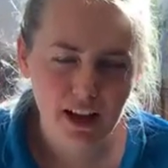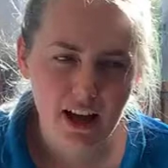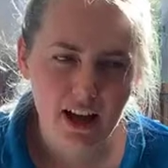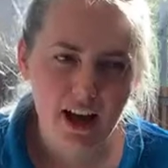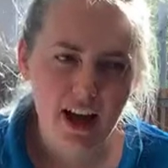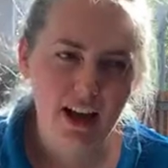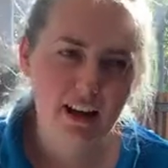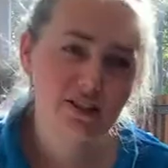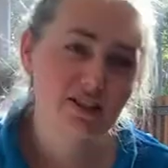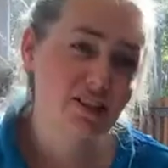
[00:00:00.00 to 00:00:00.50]

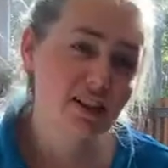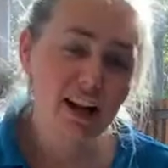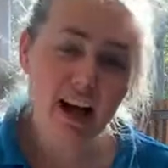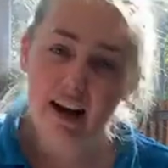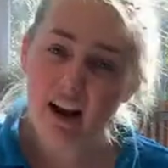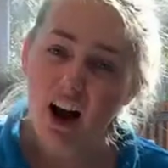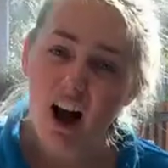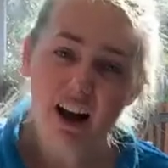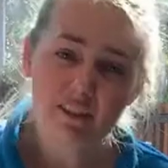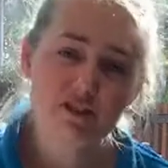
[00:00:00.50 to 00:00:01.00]
And today
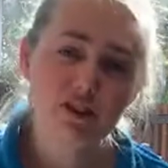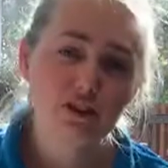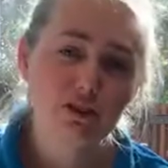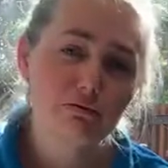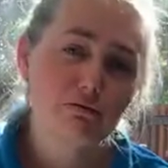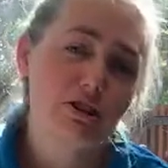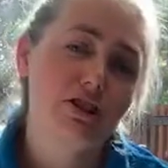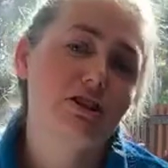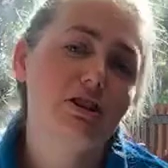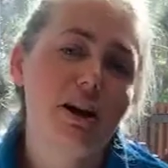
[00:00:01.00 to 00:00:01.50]
I've used
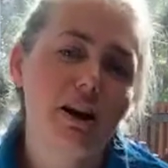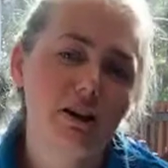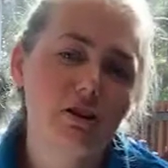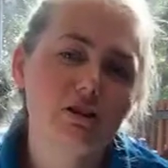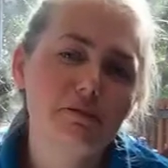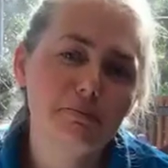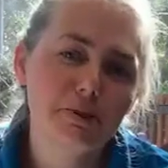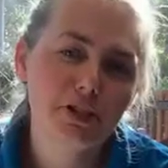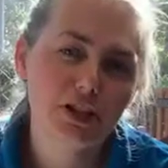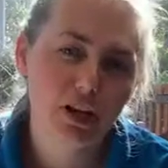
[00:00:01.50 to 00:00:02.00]

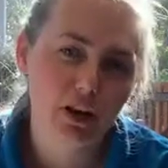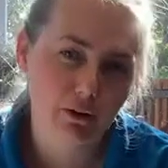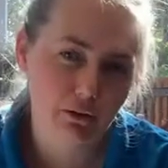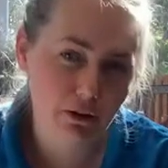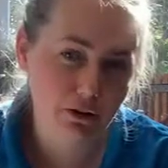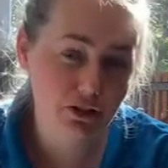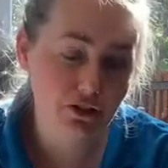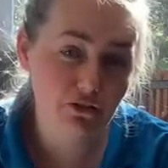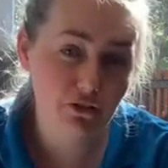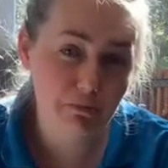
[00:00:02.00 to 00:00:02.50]
recycled
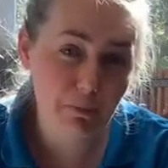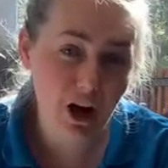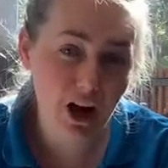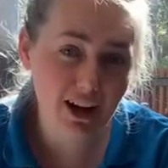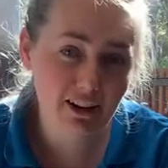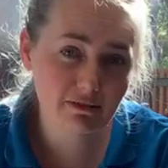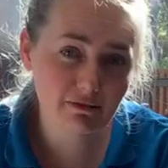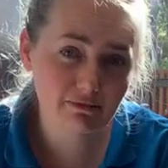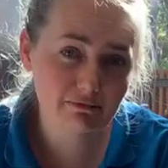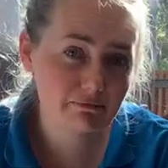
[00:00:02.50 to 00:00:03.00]
materials for mine,
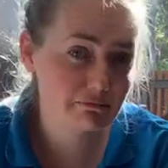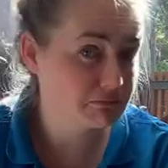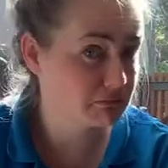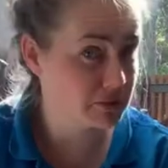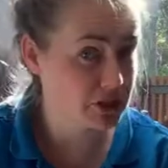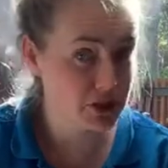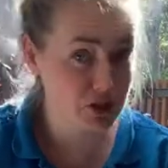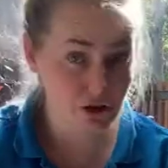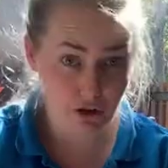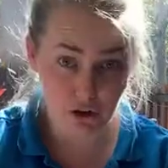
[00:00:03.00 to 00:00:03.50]

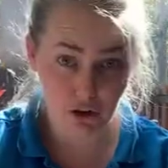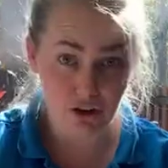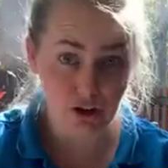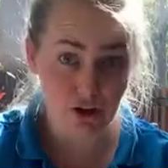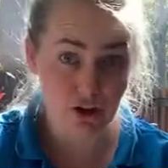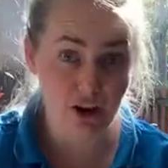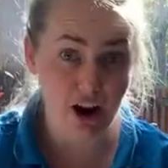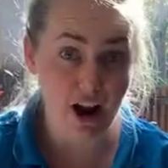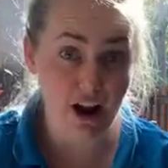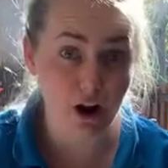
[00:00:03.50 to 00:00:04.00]
which you can
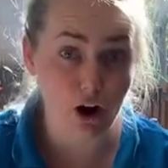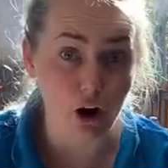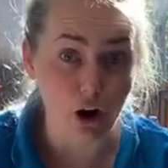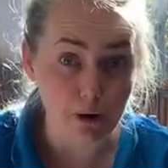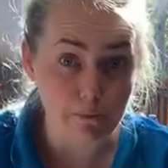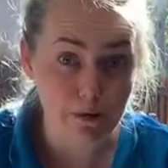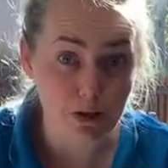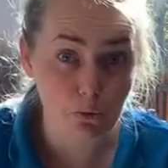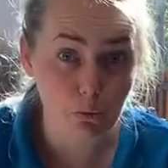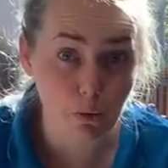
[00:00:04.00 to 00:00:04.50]
try at home
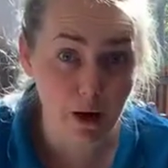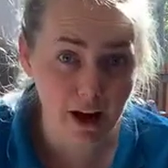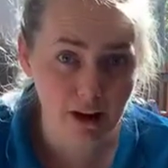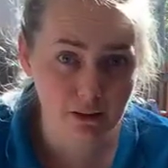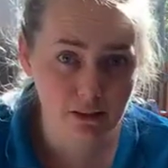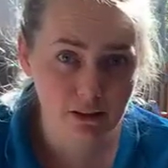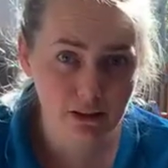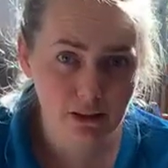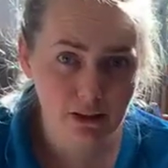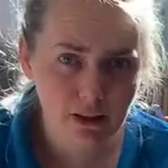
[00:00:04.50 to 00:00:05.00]
as
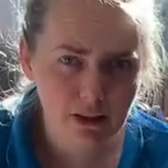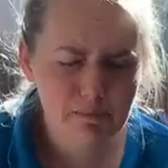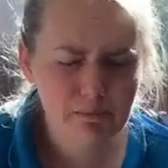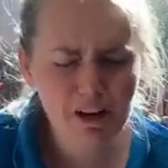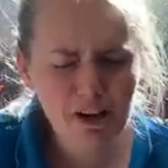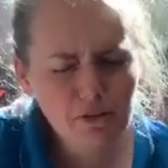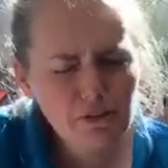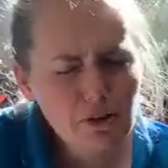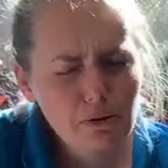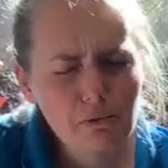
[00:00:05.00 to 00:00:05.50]
well. But
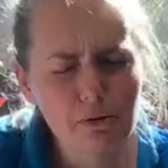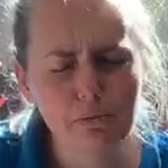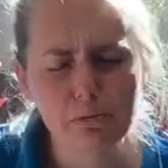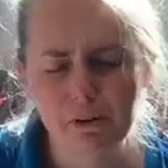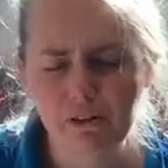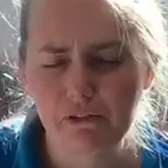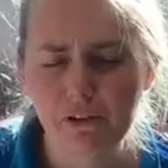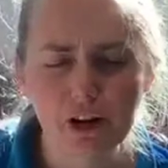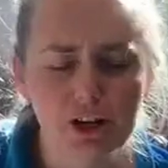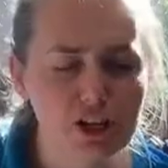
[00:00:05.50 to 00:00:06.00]
if you would
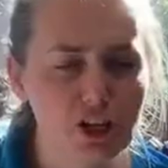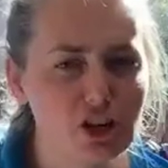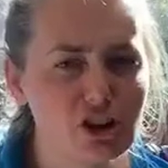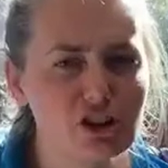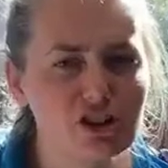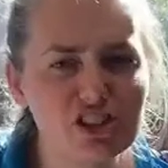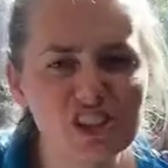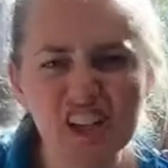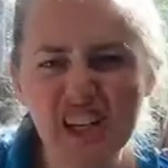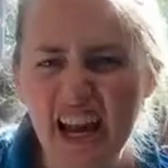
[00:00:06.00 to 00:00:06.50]
prefer to
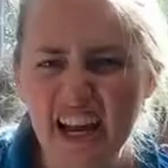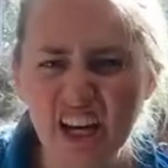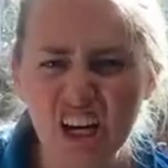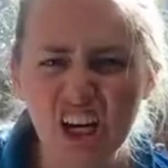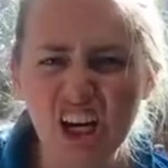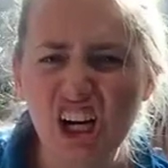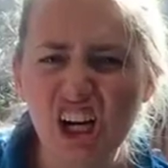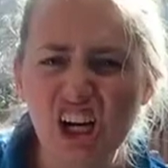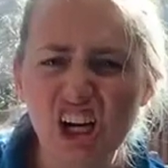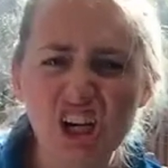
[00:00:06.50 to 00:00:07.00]
use
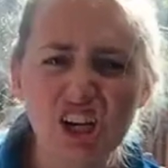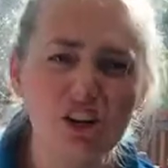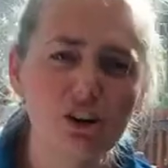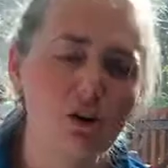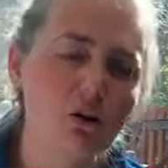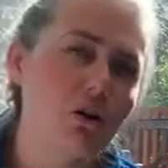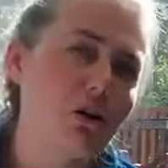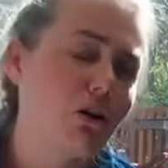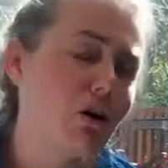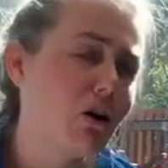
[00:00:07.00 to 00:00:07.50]
Lego
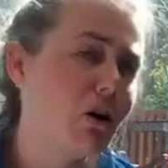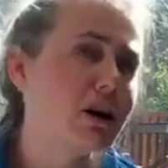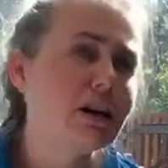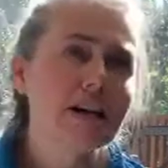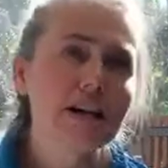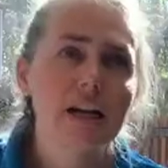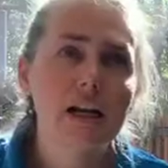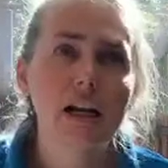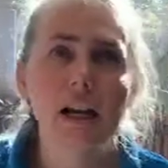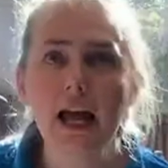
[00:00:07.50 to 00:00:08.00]
or
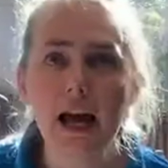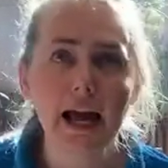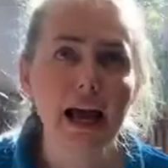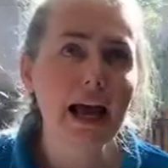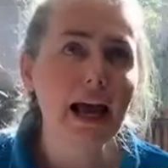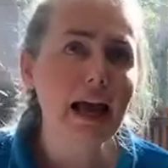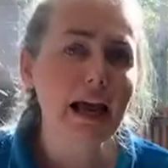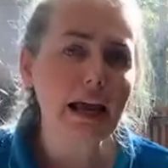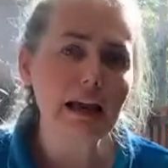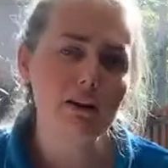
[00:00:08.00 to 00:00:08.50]

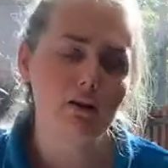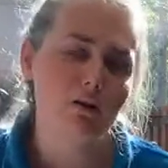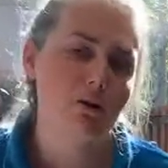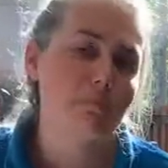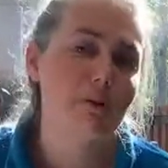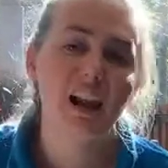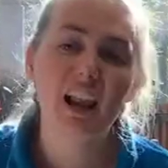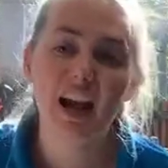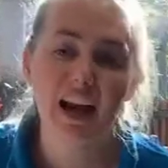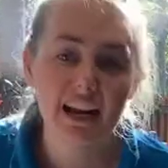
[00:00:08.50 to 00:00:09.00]
clay or
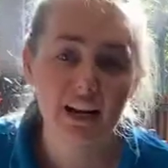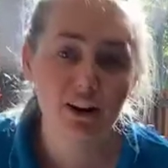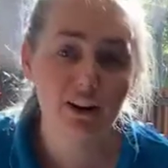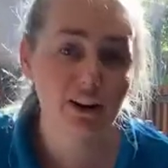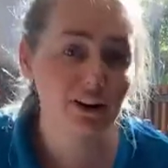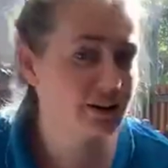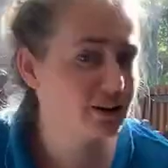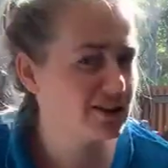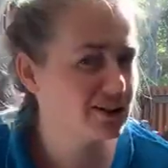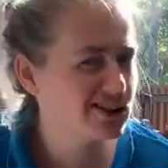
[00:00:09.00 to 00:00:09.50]

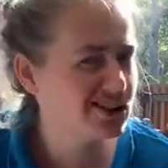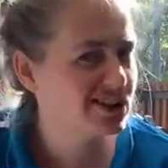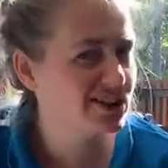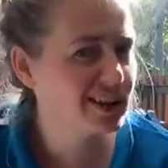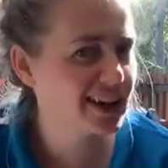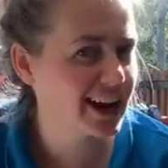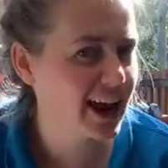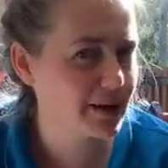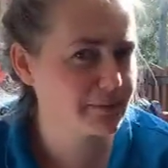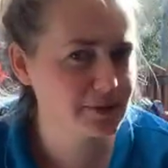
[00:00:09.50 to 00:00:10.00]
Play-Doh, you
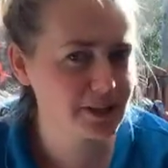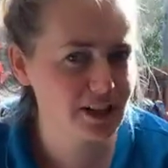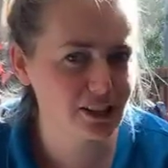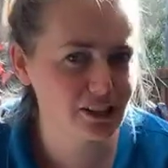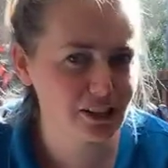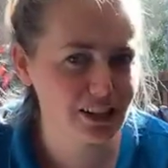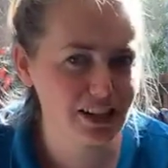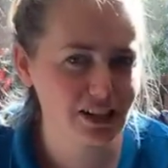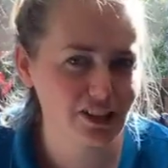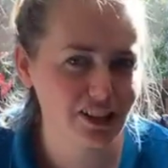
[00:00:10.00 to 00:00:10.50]
can
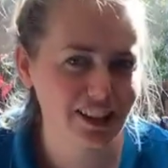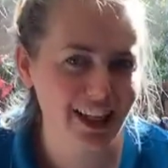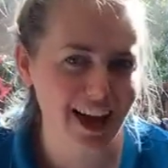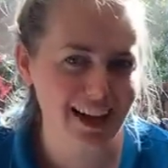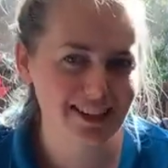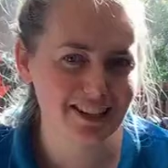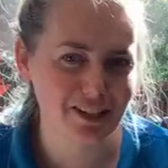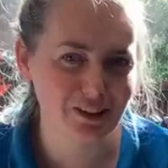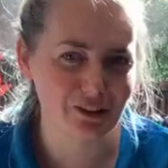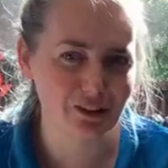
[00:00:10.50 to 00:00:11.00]
absolutely do
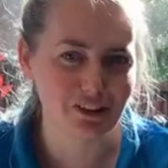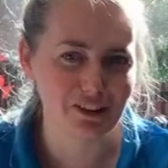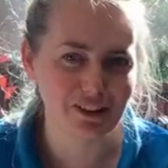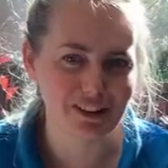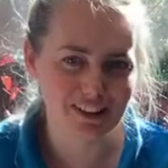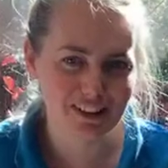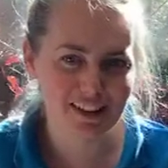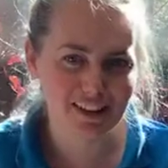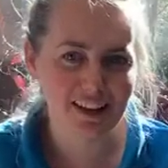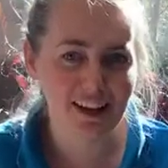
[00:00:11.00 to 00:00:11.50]
that too.
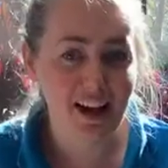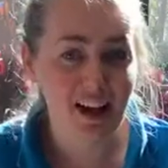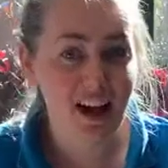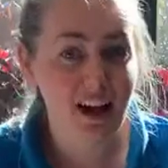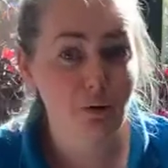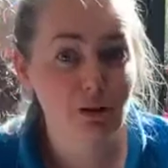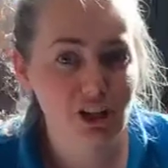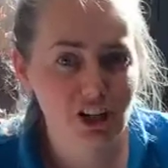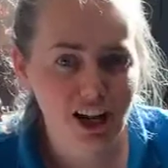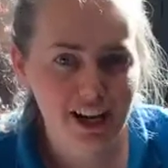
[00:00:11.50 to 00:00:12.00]

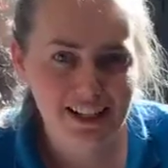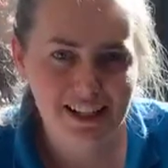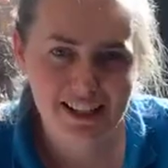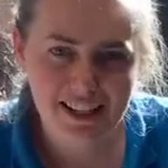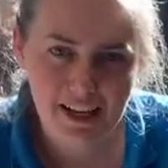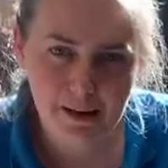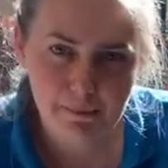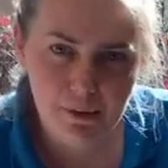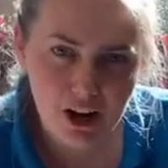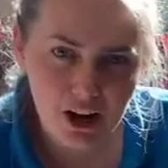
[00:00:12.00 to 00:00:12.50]
Would you like to
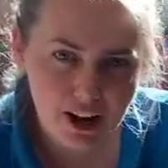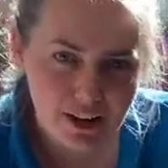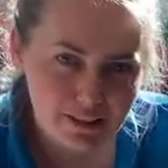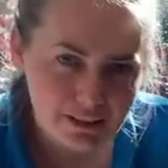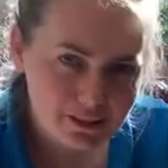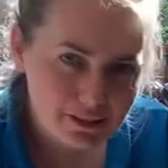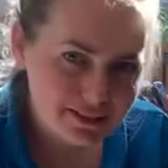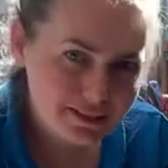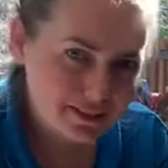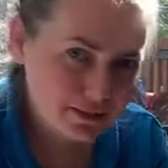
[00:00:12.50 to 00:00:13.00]
see mine?
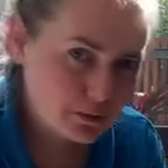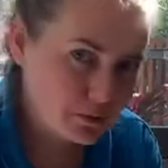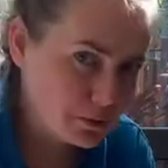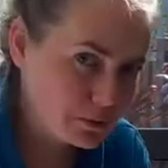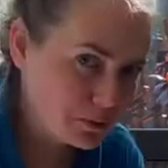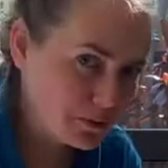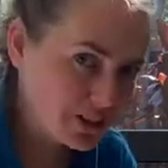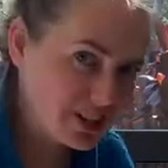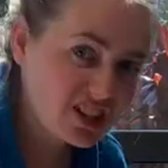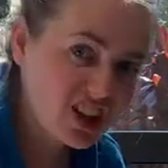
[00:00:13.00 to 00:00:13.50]

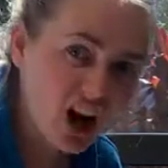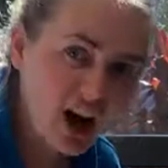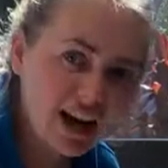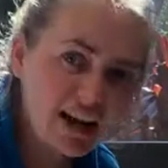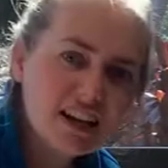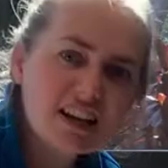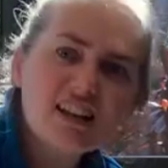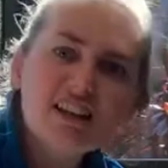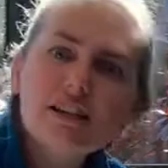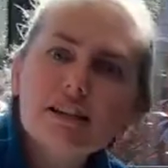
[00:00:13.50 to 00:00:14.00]
It's
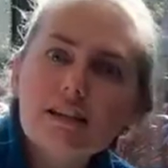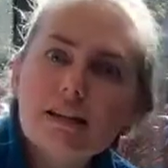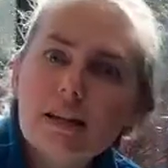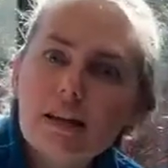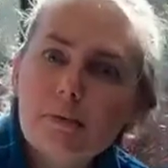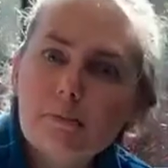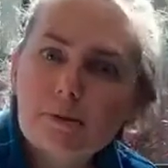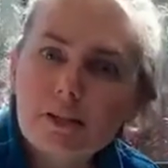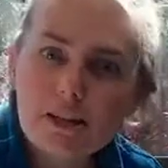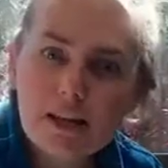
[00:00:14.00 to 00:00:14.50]
hiding in the
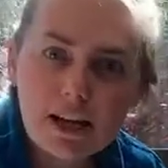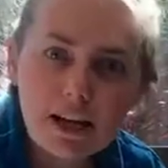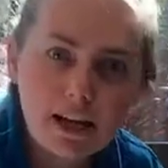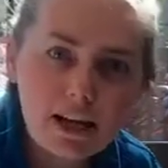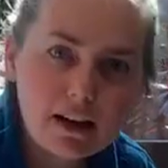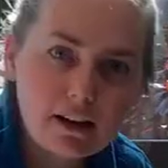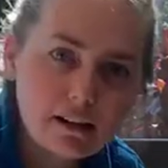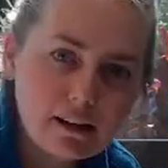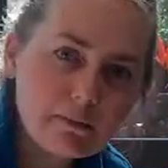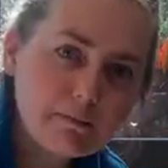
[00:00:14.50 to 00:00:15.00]
deep sea.
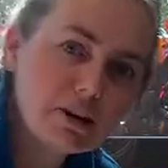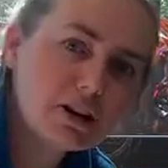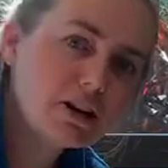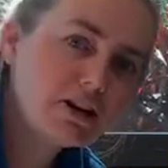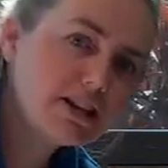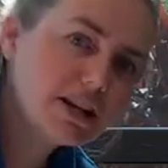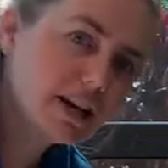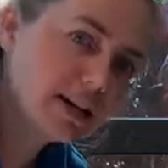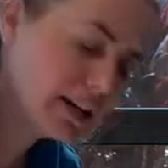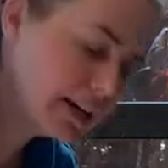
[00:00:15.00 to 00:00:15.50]
Let me go
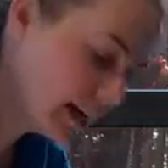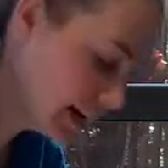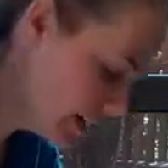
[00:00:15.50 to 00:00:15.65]
down and get